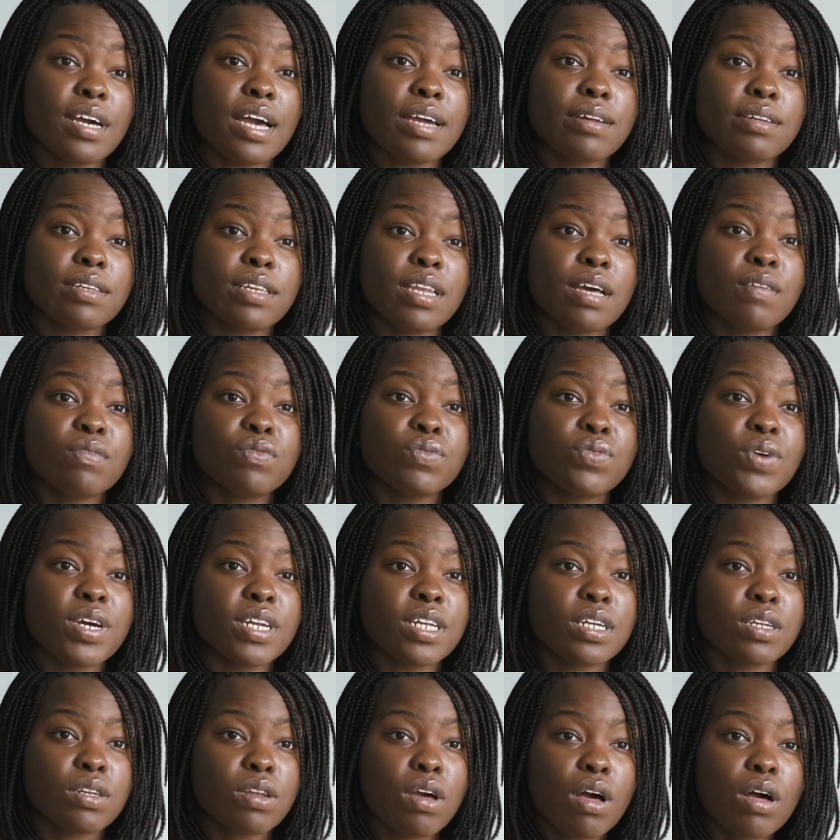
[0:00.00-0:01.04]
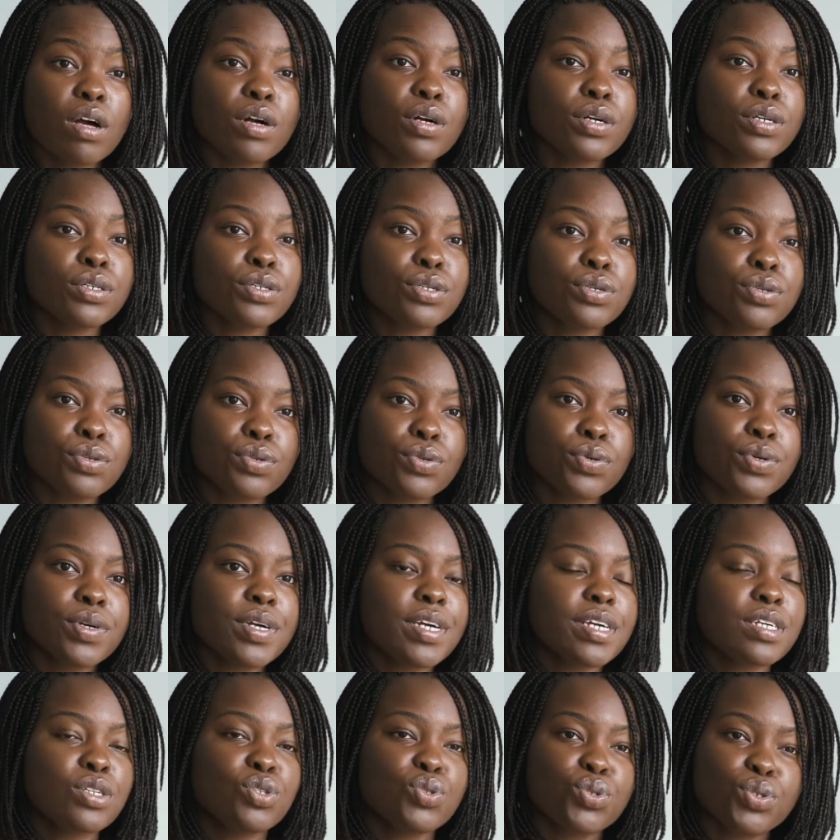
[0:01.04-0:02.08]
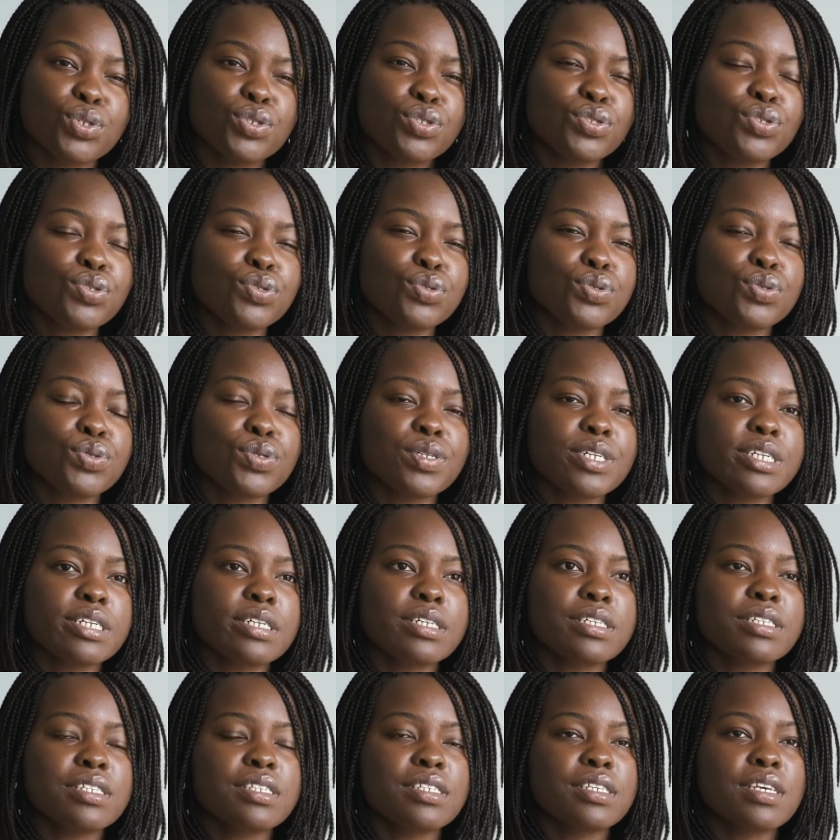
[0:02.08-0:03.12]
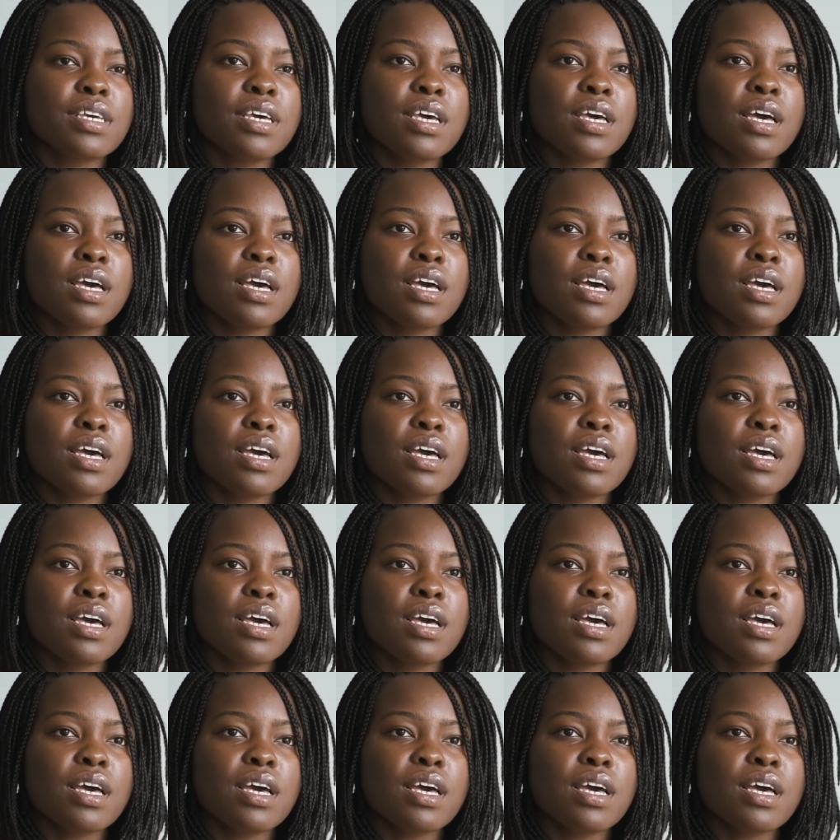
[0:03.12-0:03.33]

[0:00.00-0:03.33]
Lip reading: I loved writing longer stories, short stories,